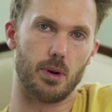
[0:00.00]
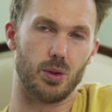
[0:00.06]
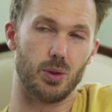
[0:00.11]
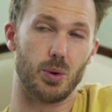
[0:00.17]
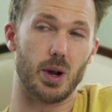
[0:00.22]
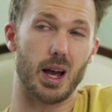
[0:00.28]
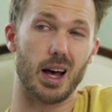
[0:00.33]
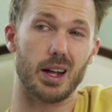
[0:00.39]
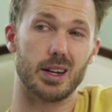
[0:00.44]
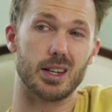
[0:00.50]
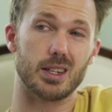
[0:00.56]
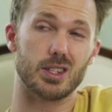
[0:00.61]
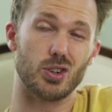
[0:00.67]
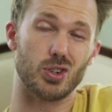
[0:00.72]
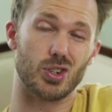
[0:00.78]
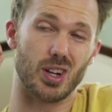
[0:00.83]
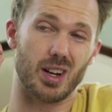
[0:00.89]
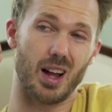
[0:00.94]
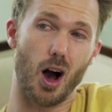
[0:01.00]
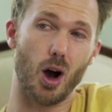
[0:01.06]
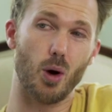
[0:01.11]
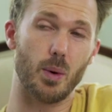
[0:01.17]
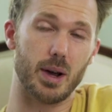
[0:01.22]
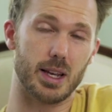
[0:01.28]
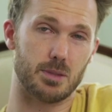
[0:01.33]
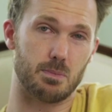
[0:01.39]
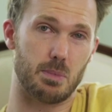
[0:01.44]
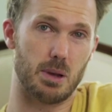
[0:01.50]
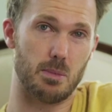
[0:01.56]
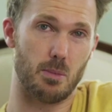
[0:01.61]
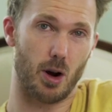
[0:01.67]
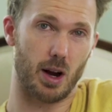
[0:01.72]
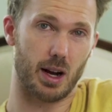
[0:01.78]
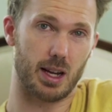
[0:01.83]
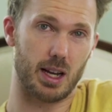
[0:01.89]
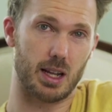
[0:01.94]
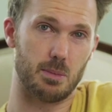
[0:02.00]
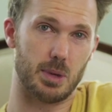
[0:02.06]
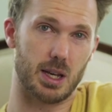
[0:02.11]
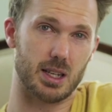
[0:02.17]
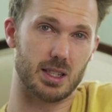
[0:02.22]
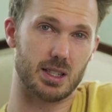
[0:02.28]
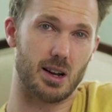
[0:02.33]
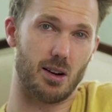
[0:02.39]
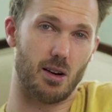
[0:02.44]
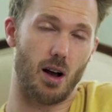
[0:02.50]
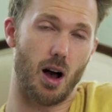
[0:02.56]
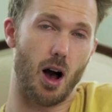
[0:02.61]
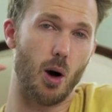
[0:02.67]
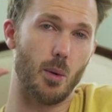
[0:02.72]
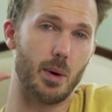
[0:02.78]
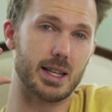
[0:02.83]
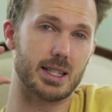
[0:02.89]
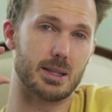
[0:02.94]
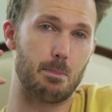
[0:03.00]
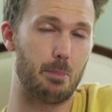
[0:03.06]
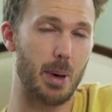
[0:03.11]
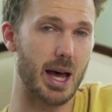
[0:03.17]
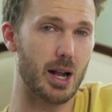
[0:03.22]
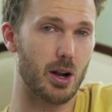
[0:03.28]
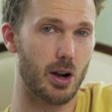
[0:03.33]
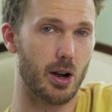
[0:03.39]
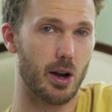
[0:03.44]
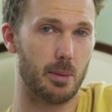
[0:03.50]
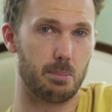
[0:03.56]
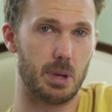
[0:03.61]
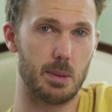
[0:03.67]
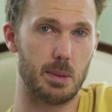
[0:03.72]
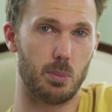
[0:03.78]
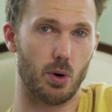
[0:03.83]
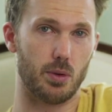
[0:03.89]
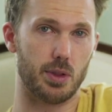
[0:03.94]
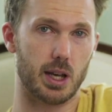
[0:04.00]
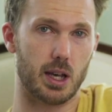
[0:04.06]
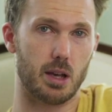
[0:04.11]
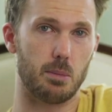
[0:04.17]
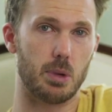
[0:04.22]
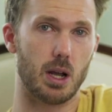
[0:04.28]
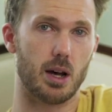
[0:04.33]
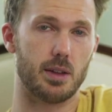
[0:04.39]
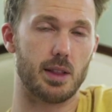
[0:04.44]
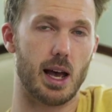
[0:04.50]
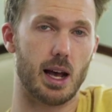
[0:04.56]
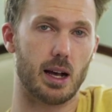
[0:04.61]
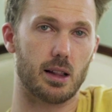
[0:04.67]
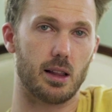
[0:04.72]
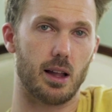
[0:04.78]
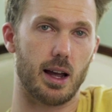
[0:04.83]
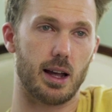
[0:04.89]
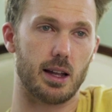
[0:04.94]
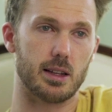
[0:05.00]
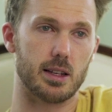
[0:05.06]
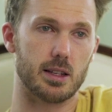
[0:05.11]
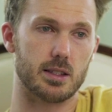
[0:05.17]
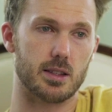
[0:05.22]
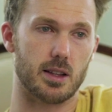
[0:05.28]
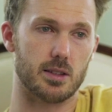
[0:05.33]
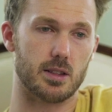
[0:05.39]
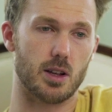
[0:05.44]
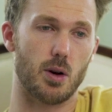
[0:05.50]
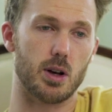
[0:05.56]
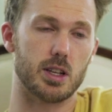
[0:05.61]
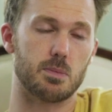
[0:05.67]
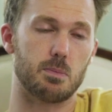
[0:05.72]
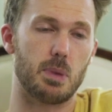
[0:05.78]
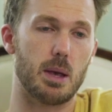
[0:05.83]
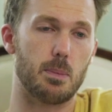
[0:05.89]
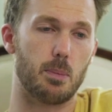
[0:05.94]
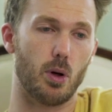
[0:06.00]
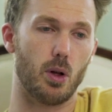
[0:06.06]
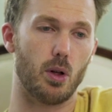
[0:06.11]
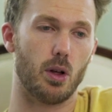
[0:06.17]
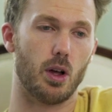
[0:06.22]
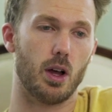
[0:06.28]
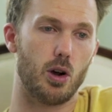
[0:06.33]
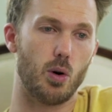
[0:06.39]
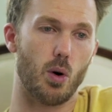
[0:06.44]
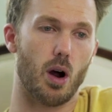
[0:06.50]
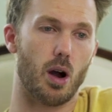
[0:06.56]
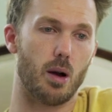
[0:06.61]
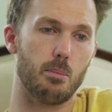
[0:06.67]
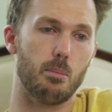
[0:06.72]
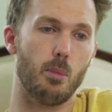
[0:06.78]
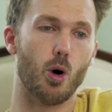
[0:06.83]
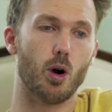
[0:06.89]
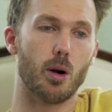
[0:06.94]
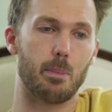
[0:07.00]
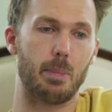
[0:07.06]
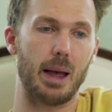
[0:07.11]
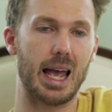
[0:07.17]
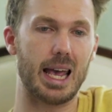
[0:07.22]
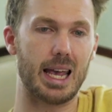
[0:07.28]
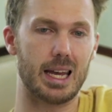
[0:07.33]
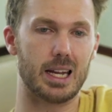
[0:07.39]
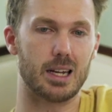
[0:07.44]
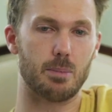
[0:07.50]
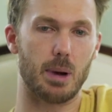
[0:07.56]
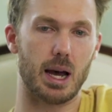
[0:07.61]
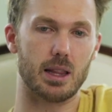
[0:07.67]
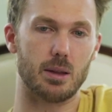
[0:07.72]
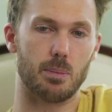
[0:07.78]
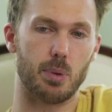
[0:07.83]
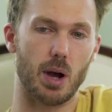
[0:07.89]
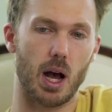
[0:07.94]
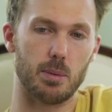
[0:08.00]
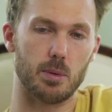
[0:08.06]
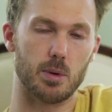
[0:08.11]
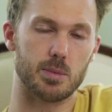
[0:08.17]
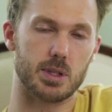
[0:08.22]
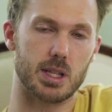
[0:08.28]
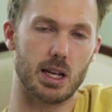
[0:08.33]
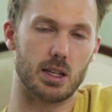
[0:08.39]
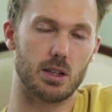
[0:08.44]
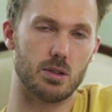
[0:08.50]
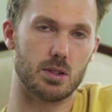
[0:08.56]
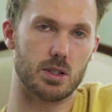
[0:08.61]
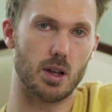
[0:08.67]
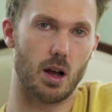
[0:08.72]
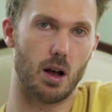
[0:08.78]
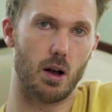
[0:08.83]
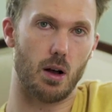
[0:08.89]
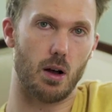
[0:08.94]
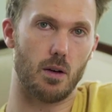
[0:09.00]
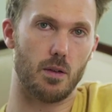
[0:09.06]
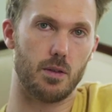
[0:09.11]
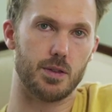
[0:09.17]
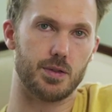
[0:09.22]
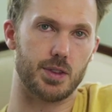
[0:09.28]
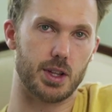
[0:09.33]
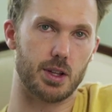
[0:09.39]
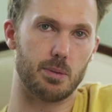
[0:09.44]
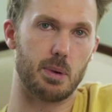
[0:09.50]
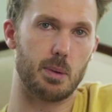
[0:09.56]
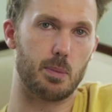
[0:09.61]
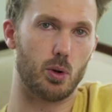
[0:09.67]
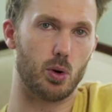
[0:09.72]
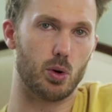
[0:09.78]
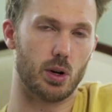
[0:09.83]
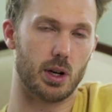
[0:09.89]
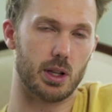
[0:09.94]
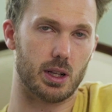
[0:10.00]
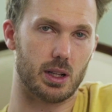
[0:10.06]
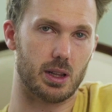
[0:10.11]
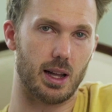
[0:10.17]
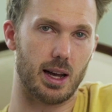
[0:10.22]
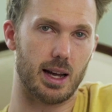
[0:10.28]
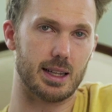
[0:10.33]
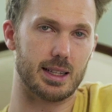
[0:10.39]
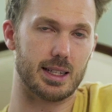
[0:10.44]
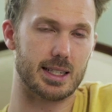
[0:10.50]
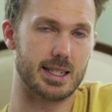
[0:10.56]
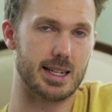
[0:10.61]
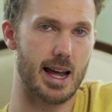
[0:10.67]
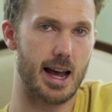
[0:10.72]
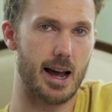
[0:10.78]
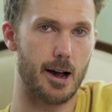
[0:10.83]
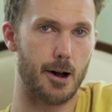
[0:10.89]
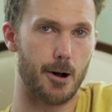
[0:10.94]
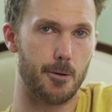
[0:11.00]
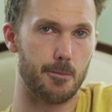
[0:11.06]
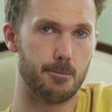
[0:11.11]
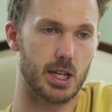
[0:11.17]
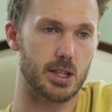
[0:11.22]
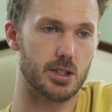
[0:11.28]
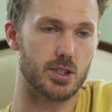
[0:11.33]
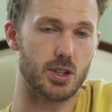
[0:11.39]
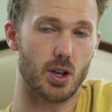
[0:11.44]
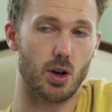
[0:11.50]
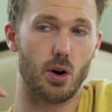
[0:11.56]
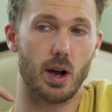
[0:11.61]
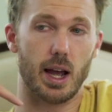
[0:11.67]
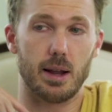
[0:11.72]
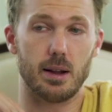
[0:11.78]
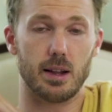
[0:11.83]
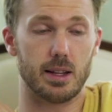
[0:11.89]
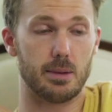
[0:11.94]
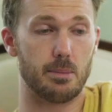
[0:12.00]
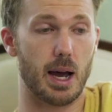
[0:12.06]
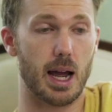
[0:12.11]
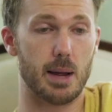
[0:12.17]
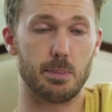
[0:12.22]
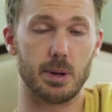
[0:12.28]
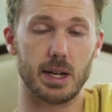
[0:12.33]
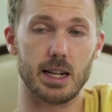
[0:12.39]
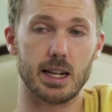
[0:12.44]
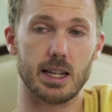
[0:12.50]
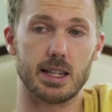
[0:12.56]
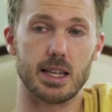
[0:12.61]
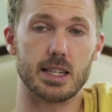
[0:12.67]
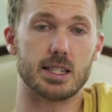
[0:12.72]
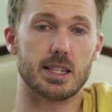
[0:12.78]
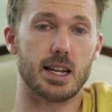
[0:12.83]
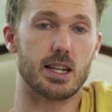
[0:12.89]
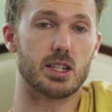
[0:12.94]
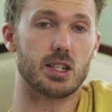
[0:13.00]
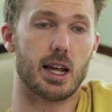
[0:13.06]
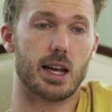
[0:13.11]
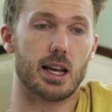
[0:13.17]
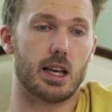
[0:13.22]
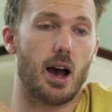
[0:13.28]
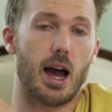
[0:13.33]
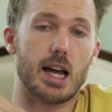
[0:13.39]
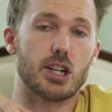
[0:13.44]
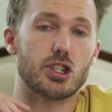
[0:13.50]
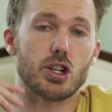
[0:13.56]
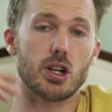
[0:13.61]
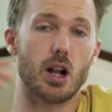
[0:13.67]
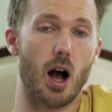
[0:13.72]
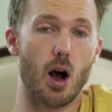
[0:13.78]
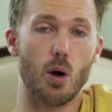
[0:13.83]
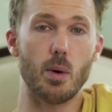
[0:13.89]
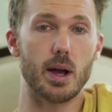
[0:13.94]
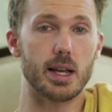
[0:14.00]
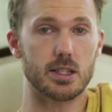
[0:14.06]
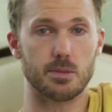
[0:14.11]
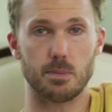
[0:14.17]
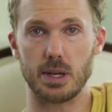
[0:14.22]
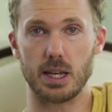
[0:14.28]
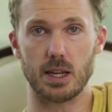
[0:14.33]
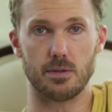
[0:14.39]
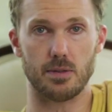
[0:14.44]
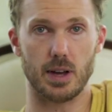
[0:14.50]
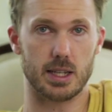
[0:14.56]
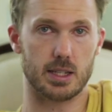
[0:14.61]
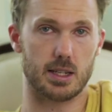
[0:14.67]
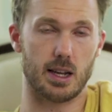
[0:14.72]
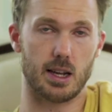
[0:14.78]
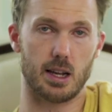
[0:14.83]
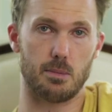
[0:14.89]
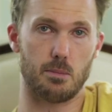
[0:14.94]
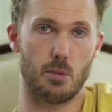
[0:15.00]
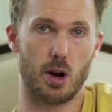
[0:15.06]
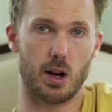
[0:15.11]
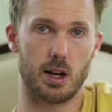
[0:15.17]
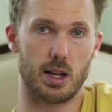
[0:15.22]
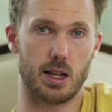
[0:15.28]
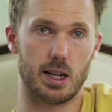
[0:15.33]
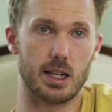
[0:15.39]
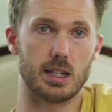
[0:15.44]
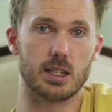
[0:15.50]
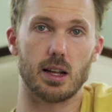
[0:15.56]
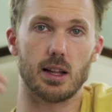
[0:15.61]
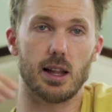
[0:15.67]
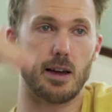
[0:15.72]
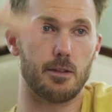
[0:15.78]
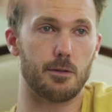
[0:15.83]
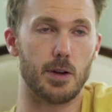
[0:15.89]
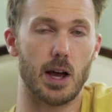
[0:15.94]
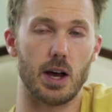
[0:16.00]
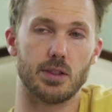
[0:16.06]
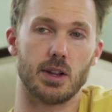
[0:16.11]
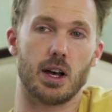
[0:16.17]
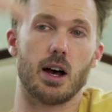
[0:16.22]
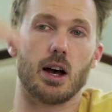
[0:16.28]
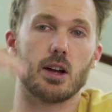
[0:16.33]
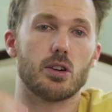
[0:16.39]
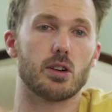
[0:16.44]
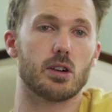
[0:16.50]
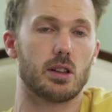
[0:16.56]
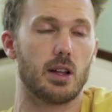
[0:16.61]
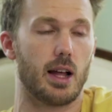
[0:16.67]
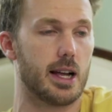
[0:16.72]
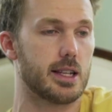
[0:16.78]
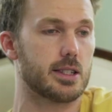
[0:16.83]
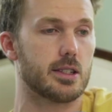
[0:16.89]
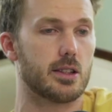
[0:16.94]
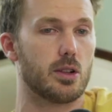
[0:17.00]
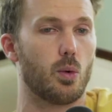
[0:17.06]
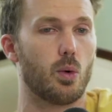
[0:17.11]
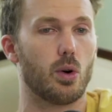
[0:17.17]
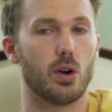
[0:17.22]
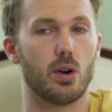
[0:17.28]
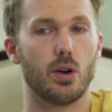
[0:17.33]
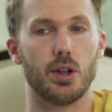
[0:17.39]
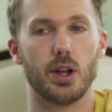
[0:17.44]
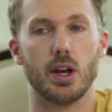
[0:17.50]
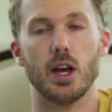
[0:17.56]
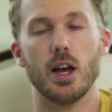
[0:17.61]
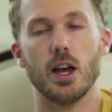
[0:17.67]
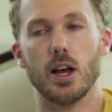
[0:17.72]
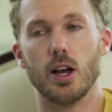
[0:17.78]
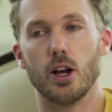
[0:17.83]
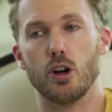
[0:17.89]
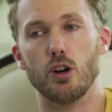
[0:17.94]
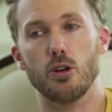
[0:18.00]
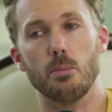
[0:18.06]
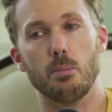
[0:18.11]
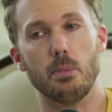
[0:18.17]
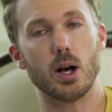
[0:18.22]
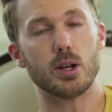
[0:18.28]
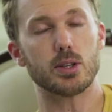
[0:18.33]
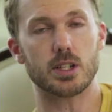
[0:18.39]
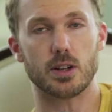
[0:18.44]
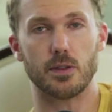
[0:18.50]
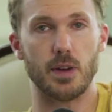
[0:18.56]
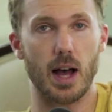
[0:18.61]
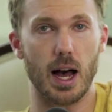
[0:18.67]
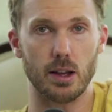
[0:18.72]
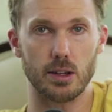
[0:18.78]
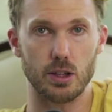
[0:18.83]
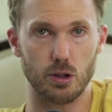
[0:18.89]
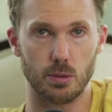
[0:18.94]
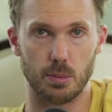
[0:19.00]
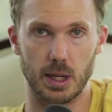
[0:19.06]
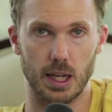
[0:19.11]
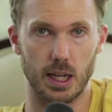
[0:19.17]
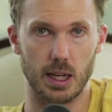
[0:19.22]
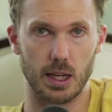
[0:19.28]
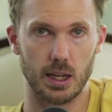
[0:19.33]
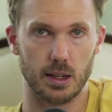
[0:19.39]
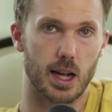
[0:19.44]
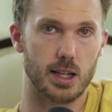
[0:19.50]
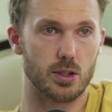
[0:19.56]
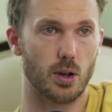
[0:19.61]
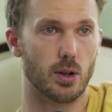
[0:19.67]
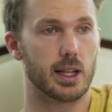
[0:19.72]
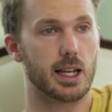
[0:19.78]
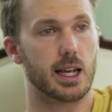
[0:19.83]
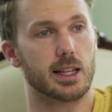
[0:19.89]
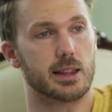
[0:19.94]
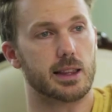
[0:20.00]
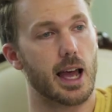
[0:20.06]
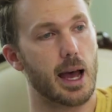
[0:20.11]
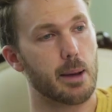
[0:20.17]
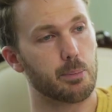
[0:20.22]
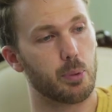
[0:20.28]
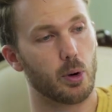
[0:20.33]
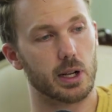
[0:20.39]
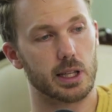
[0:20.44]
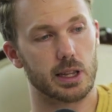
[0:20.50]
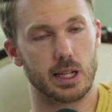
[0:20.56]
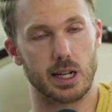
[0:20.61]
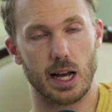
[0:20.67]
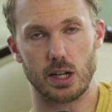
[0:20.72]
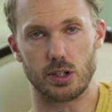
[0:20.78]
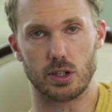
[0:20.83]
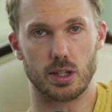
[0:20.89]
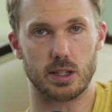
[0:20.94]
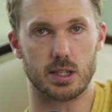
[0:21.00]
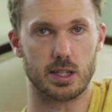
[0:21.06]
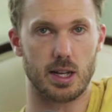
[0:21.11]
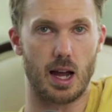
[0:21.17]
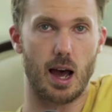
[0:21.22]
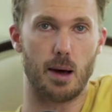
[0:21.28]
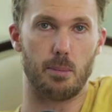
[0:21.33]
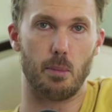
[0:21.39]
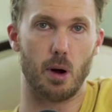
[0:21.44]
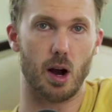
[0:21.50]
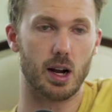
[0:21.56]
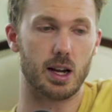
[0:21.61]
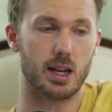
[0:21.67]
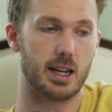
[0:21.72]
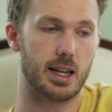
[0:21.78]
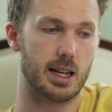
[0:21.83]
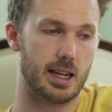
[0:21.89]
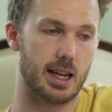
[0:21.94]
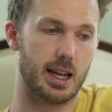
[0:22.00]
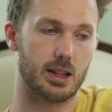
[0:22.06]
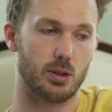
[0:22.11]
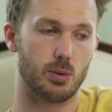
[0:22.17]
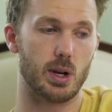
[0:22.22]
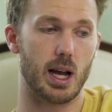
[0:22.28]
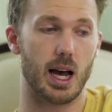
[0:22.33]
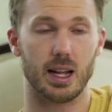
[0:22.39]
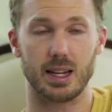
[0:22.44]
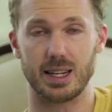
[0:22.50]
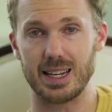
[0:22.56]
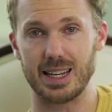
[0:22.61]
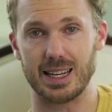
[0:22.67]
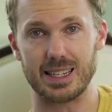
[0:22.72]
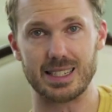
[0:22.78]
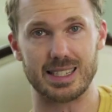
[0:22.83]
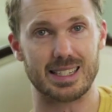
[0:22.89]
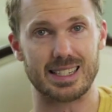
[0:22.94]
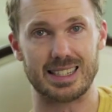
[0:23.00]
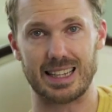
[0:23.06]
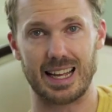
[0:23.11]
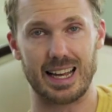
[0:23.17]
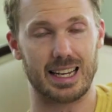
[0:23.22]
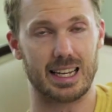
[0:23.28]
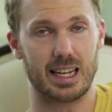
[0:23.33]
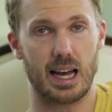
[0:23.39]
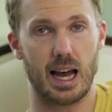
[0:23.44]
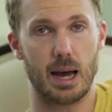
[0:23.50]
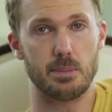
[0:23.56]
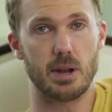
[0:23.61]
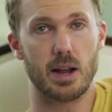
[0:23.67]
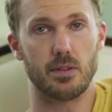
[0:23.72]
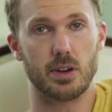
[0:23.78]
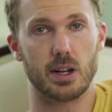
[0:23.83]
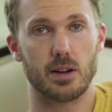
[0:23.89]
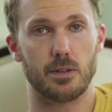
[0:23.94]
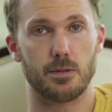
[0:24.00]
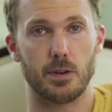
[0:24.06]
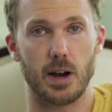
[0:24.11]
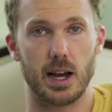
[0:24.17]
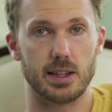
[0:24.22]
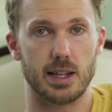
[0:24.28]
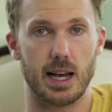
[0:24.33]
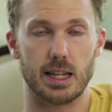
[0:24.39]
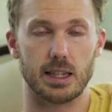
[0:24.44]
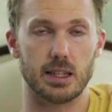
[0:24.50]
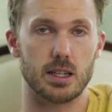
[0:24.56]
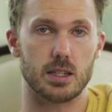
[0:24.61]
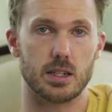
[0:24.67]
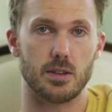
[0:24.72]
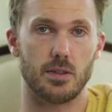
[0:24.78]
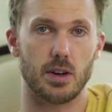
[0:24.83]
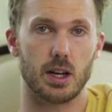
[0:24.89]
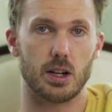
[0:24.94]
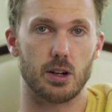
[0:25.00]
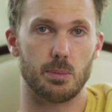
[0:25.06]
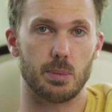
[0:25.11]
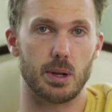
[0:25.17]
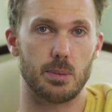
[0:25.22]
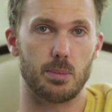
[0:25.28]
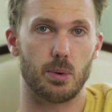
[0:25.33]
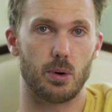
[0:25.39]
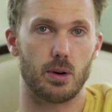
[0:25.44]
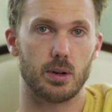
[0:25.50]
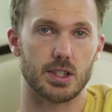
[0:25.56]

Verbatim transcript: And the reality is you should always be marketing because there are always better people that could be on that client list. There's always people who are more pained by the problems that you solve than the people who are on the client list now. And so in my opinion, at this stage, like I should always be investing in marketing until I found the 100 clients clients in the world who most value me, it's only at that point that I should stop marketing. And the reality is, like, I'm never gonna find that list of 100 people.